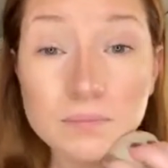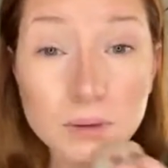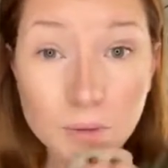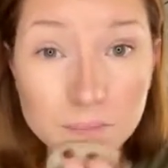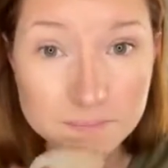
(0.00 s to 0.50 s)

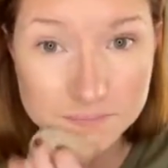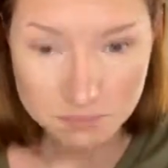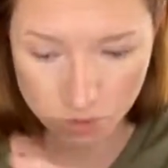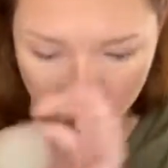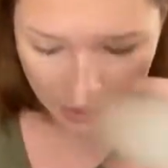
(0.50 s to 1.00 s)
Boom,
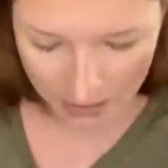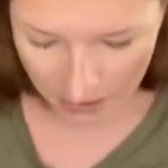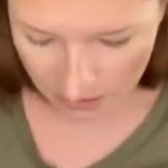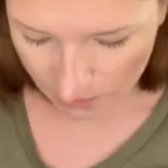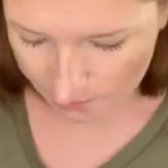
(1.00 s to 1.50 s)
so we've got
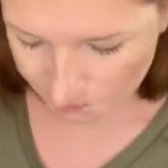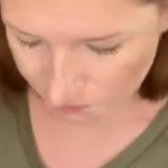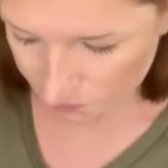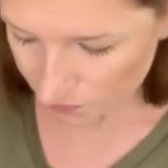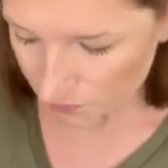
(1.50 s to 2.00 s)
that done.
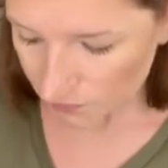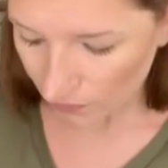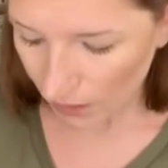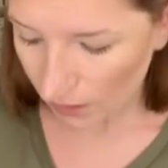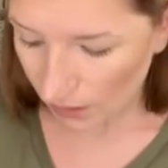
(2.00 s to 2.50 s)

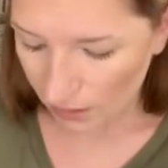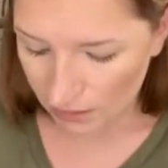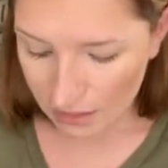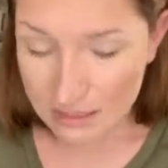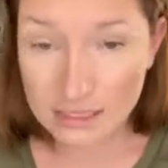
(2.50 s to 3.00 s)

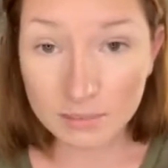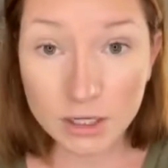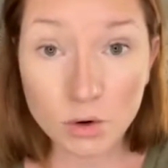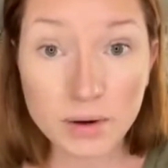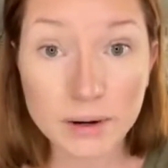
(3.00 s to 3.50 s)
Next, I'm
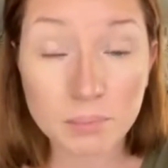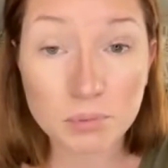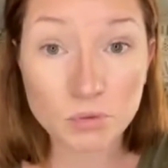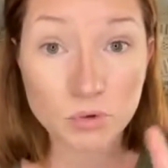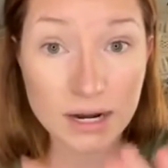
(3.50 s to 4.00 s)
gonna go in and
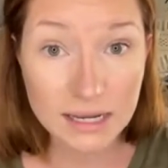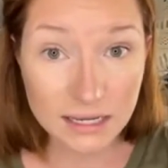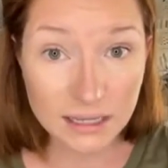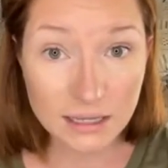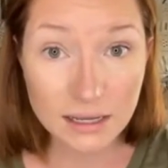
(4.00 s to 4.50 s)

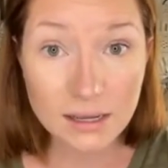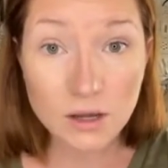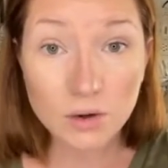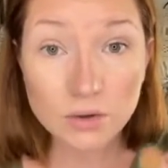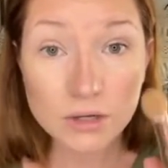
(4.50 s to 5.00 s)
brighten.
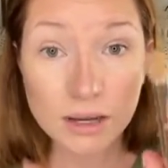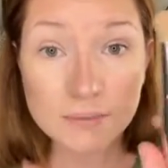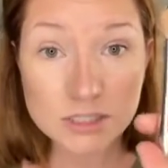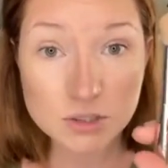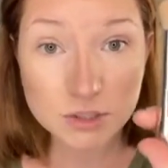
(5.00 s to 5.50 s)

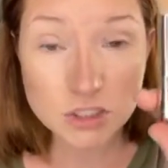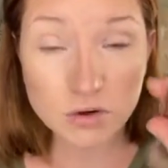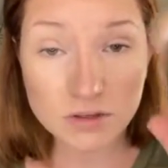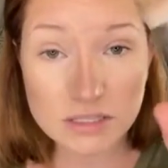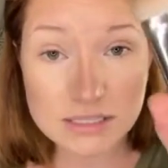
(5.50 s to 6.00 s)
I'm going to switch
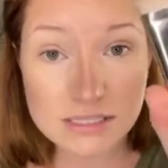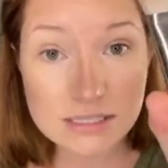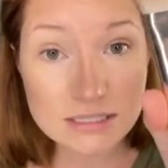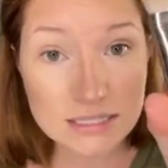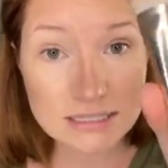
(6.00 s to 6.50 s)
over. This is
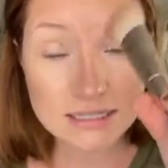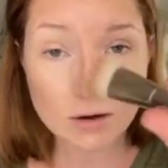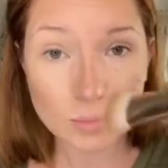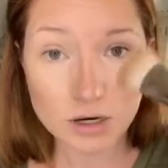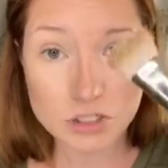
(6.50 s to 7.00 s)
the
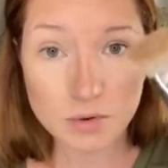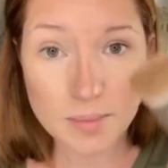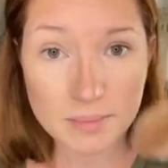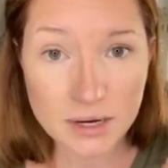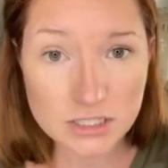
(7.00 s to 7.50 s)
detail brush.
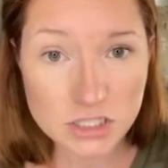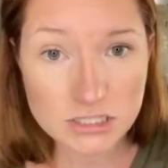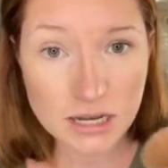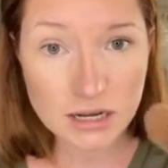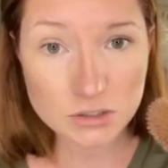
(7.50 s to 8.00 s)
Remember, I
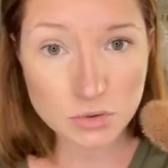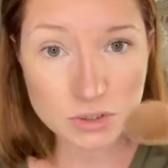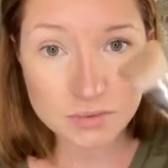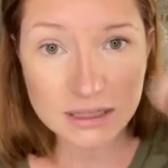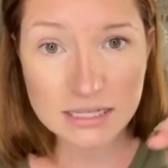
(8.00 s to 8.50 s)
just
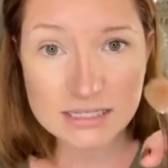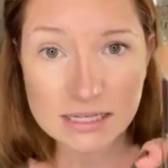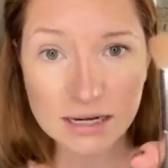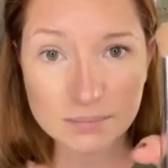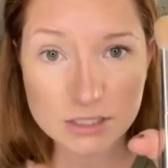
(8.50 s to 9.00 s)
contoured with this
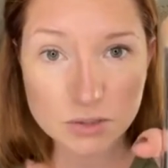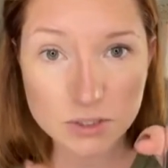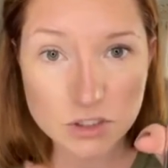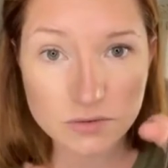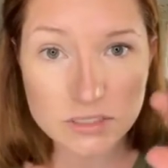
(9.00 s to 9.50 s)
side. I'm going to
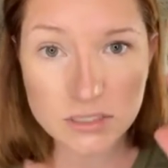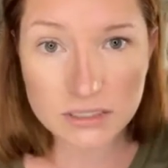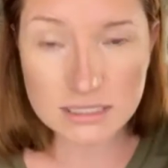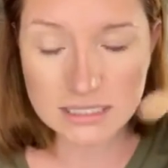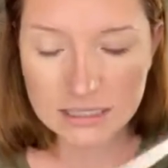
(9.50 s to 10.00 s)
switch over to
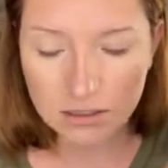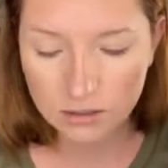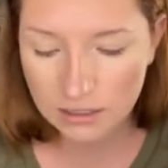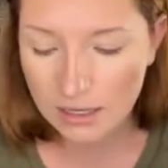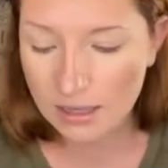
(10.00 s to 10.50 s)
the
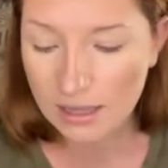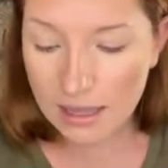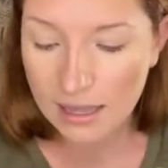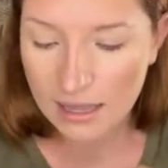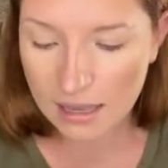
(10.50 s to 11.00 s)
detailed
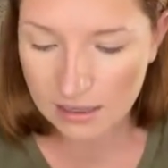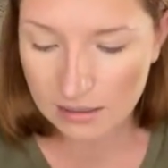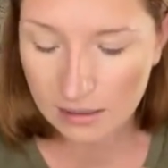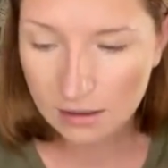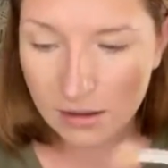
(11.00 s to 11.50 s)

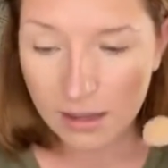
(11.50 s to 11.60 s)
end.